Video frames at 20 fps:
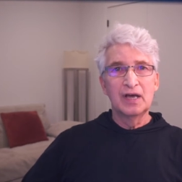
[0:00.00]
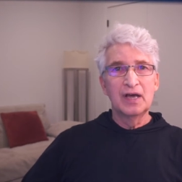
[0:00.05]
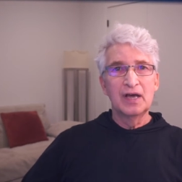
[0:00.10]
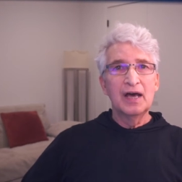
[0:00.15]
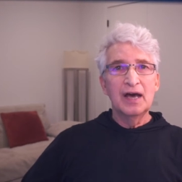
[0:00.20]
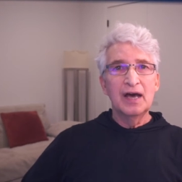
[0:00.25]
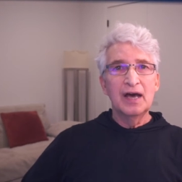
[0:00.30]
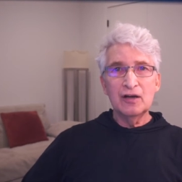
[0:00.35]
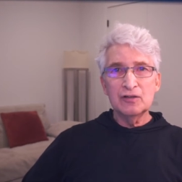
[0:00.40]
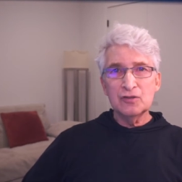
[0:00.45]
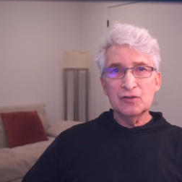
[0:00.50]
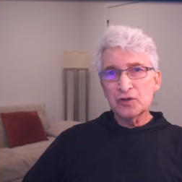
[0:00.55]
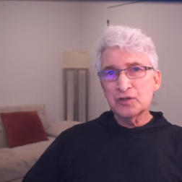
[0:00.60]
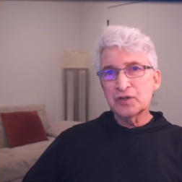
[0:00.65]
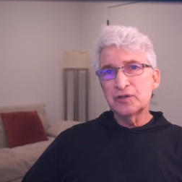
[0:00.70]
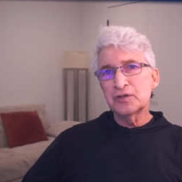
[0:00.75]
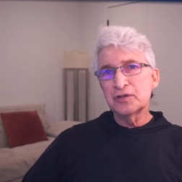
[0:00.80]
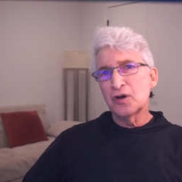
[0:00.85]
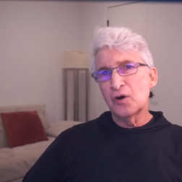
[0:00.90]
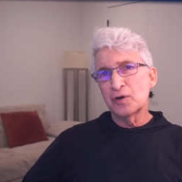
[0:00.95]
How long are
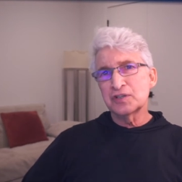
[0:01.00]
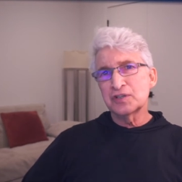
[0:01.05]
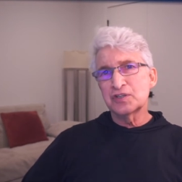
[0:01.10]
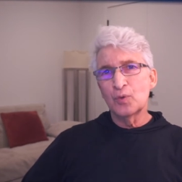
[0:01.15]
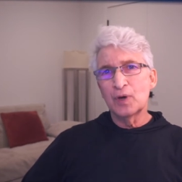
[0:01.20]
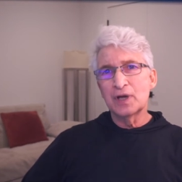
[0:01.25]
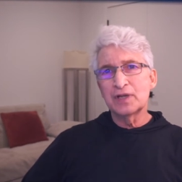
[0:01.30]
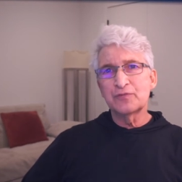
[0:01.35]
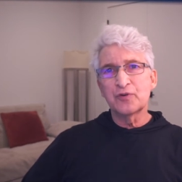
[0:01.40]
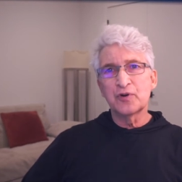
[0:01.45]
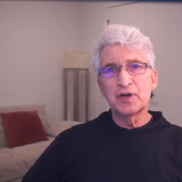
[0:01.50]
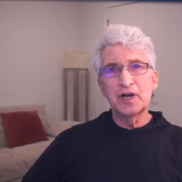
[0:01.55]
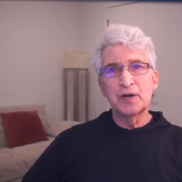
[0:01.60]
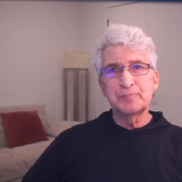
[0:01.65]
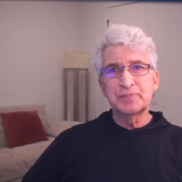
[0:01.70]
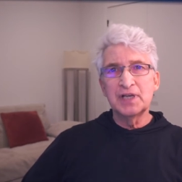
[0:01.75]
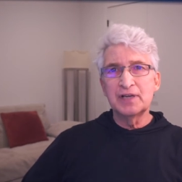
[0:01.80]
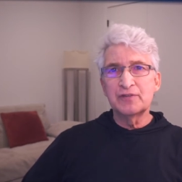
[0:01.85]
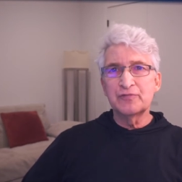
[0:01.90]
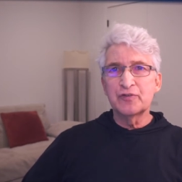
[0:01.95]
you going to wait for an
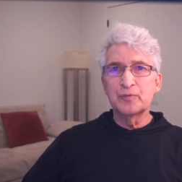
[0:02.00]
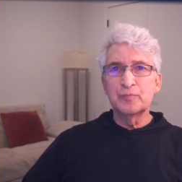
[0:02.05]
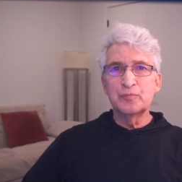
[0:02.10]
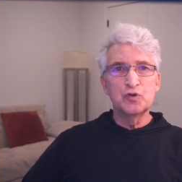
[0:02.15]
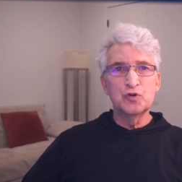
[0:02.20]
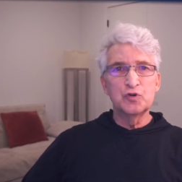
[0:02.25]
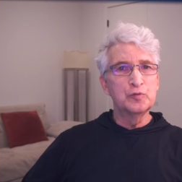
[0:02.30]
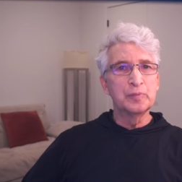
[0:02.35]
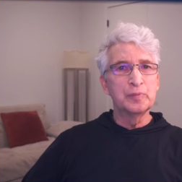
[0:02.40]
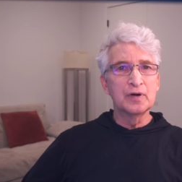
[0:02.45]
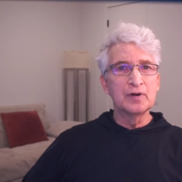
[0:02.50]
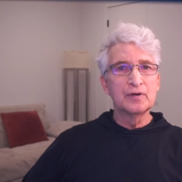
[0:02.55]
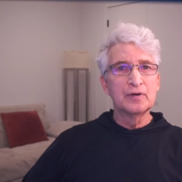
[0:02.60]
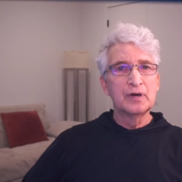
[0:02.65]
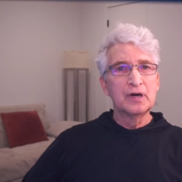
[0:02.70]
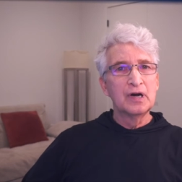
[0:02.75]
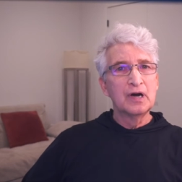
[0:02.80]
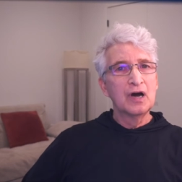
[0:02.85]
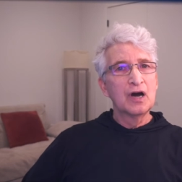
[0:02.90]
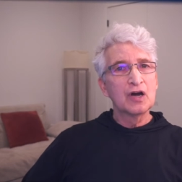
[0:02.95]
update from Uber,
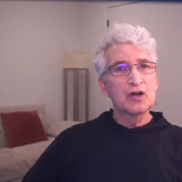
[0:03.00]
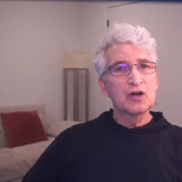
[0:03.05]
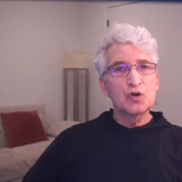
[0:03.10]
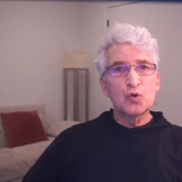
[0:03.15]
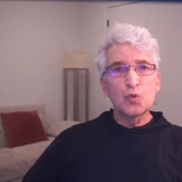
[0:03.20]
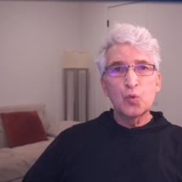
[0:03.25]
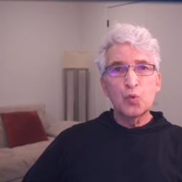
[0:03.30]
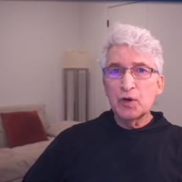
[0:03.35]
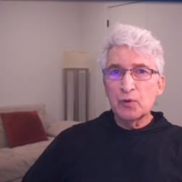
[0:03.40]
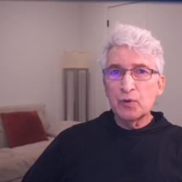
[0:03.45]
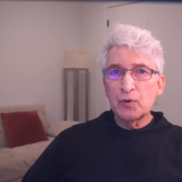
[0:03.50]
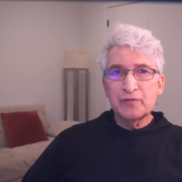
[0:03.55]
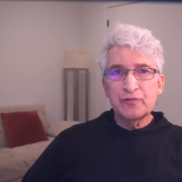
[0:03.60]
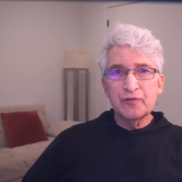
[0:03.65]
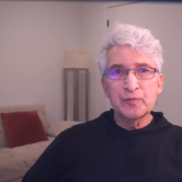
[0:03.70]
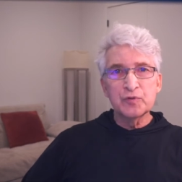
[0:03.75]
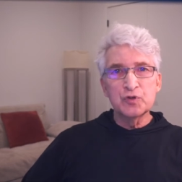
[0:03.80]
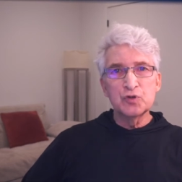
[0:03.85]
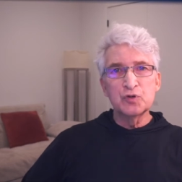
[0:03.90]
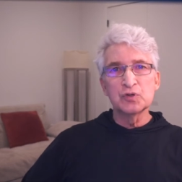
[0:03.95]
a query
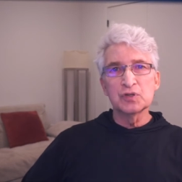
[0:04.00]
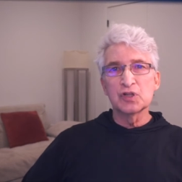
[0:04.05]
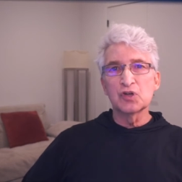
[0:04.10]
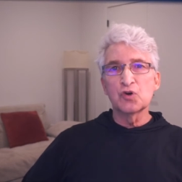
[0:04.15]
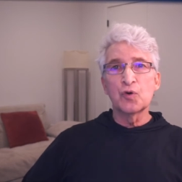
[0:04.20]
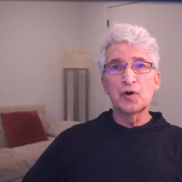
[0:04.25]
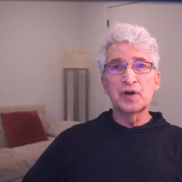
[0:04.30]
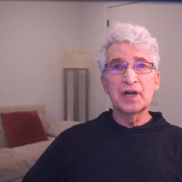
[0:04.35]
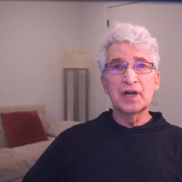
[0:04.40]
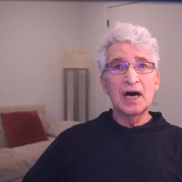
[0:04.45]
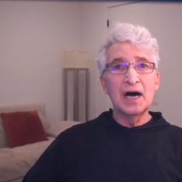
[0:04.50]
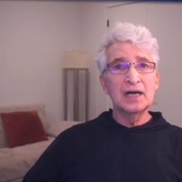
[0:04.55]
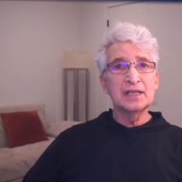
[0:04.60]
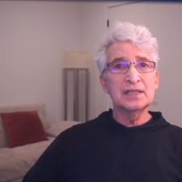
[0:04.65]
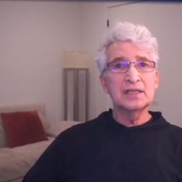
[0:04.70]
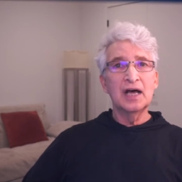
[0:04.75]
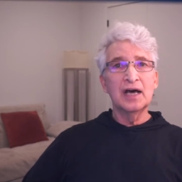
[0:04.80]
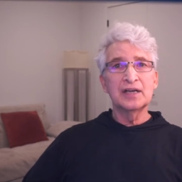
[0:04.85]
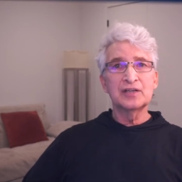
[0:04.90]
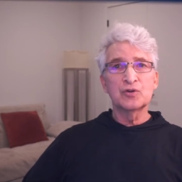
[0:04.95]
from Google, or an
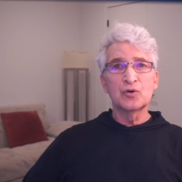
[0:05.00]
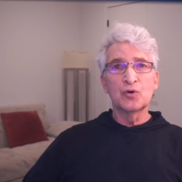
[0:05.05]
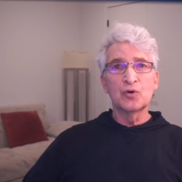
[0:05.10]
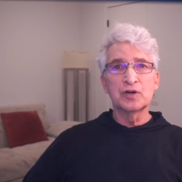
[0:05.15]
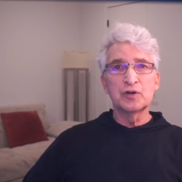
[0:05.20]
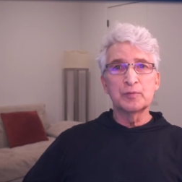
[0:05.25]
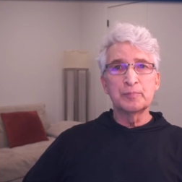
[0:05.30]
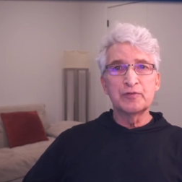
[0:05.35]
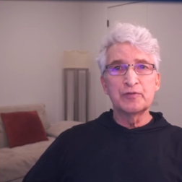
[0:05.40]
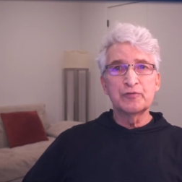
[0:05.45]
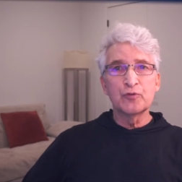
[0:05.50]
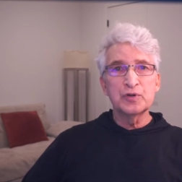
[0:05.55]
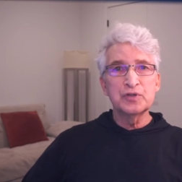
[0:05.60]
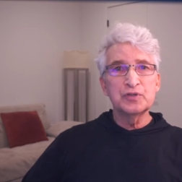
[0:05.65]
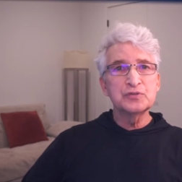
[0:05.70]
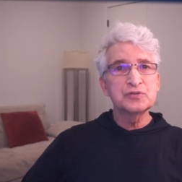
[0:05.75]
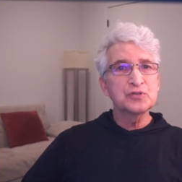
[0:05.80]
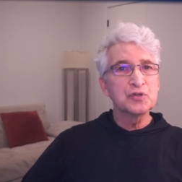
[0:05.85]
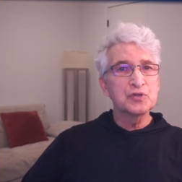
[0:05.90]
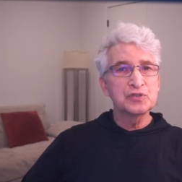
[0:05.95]
online order before you
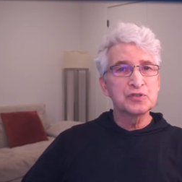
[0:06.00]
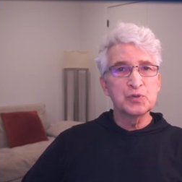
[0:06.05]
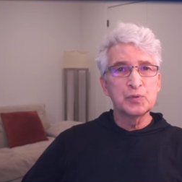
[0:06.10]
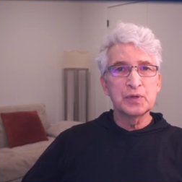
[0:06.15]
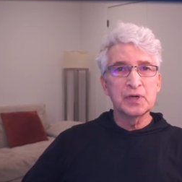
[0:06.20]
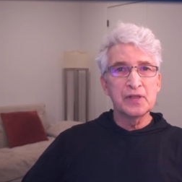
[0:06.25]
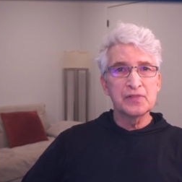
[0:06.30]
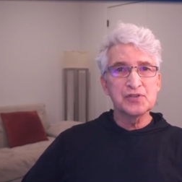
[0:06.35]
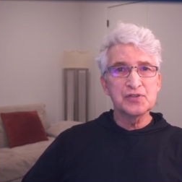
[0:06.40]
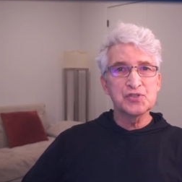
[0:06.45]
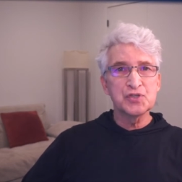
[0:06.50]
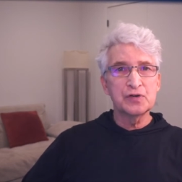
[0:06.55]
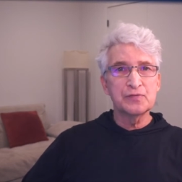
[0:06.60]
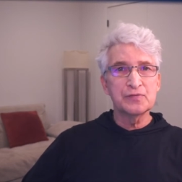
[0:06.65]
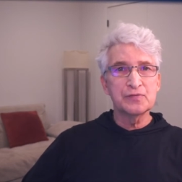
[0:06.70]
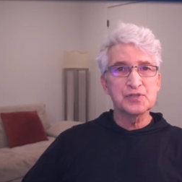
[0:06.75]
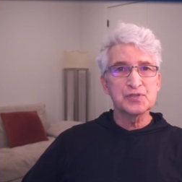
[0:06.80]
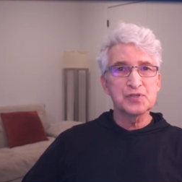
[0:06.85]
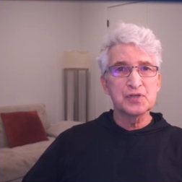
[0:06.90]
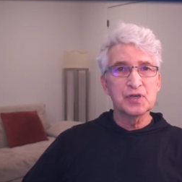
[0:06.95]
turn to another
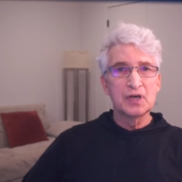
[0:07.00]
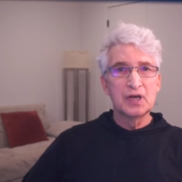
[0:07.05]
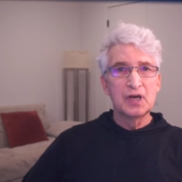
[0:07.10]
service?